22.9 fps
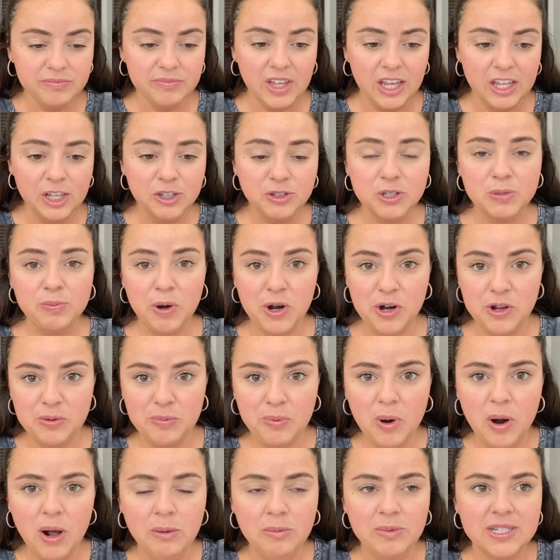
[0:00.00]
this is part of the
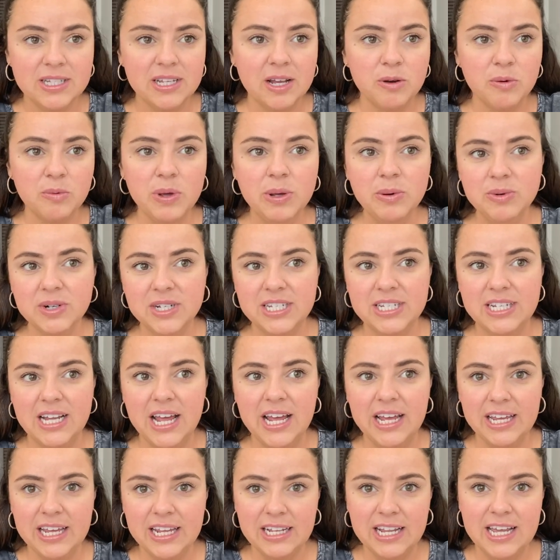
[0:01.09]
problem, is that we were
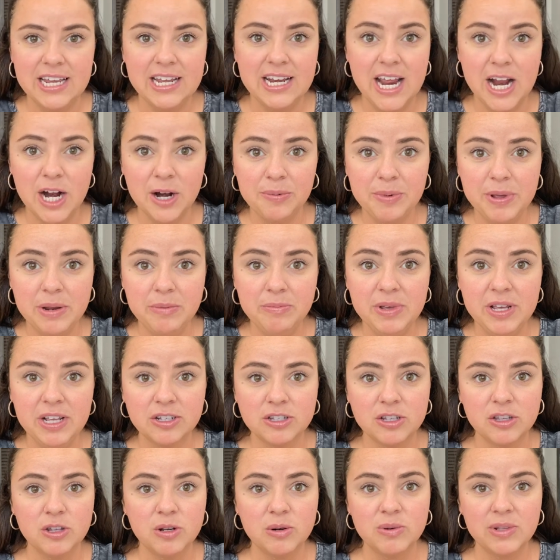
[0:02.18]
staying in like an Airbnb.
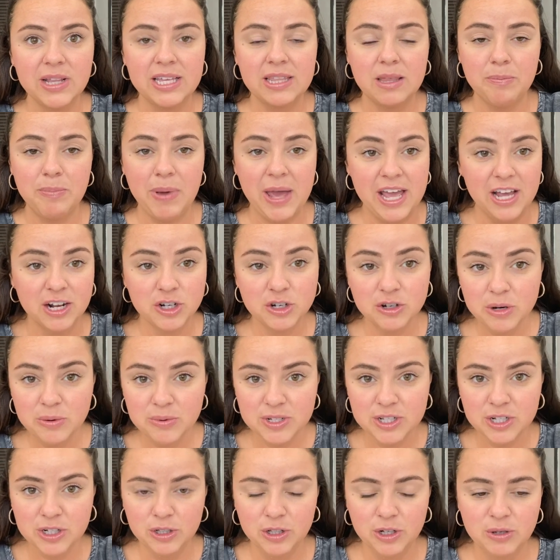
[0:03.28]
So there were like the pantry
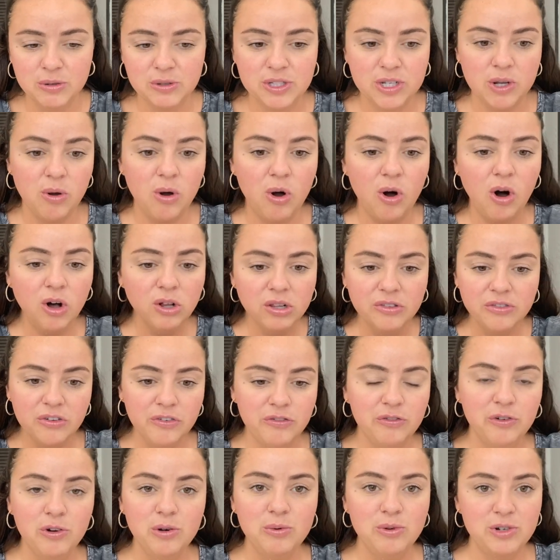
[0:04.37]
was closed. So all of the
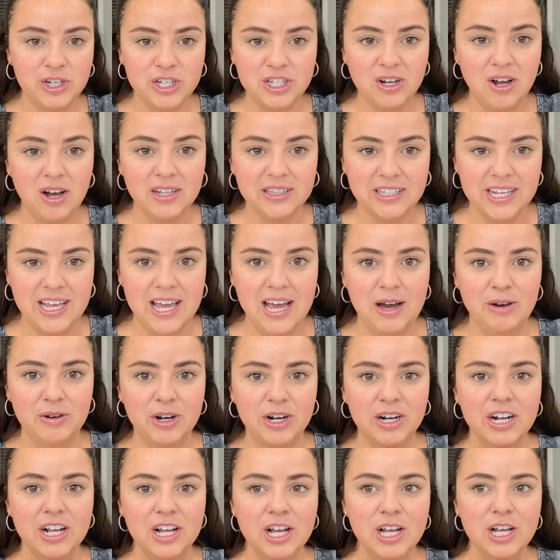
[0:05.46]
food was just on the
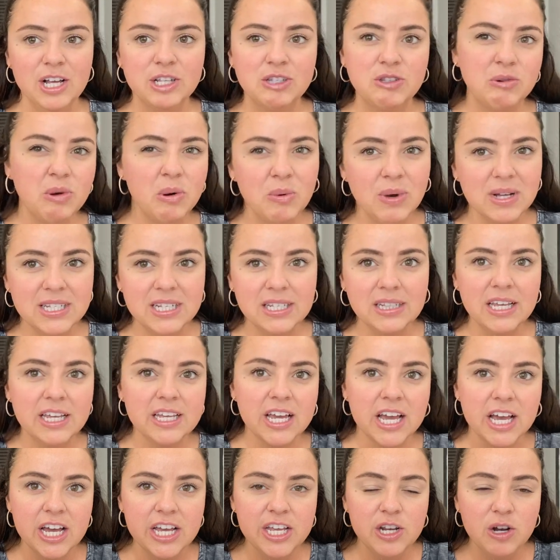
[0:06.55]
counter. So it wasn't like,
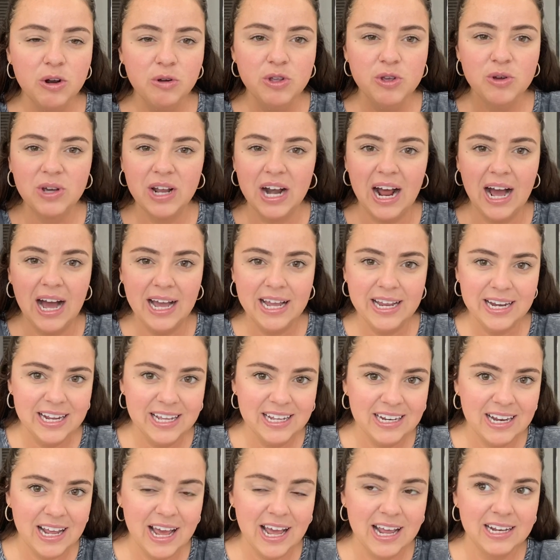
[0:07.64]
you know, you could hide
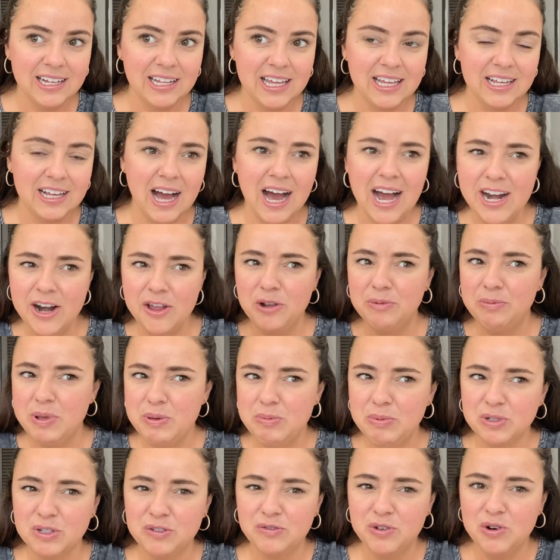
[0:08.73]
it and like hide other
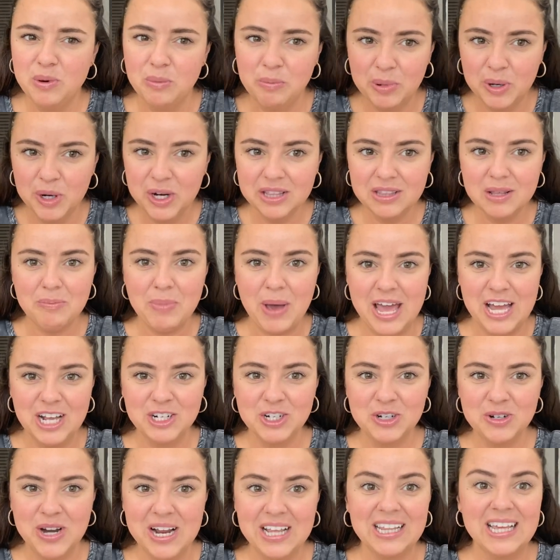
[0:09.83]
people's food and put it in the
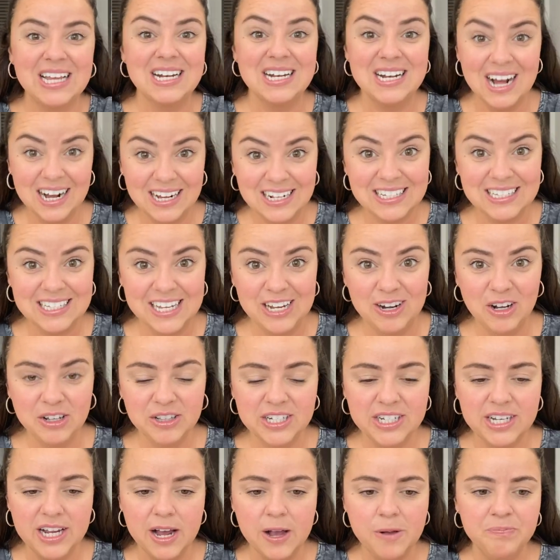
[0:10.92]
pantry and like not see it all the
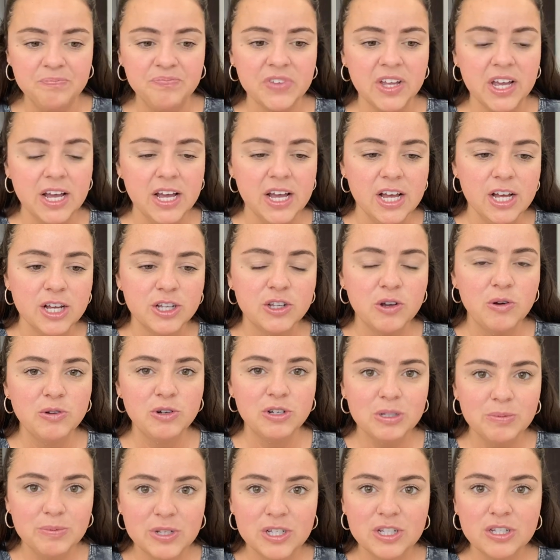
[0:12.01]
time. So it would
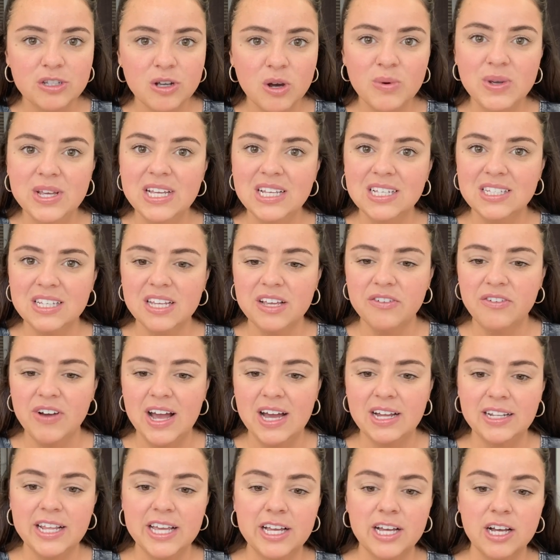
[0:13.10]
just be so easy if I
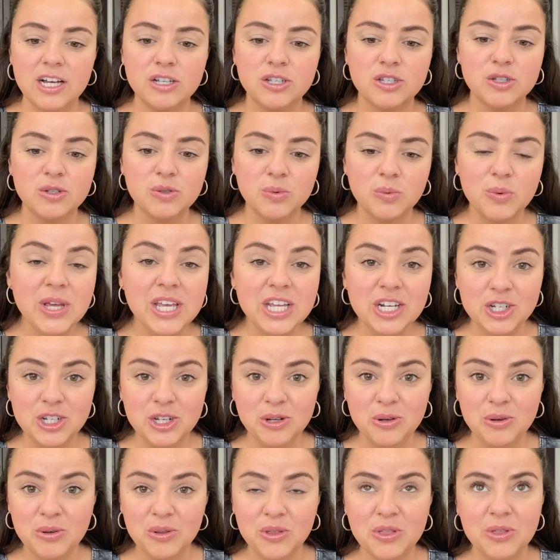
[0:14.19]
had like a sweet
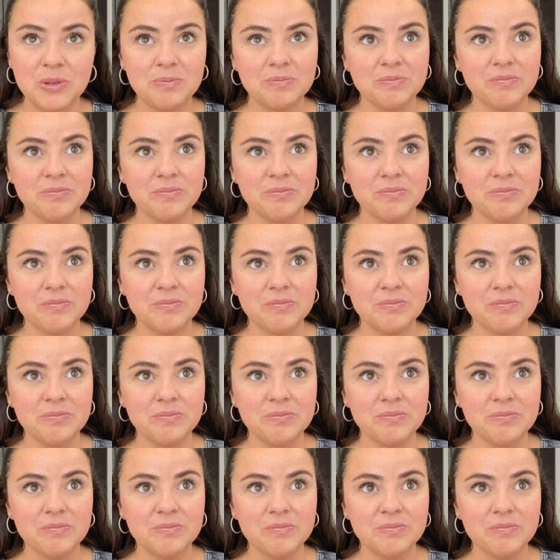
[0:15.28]
tooth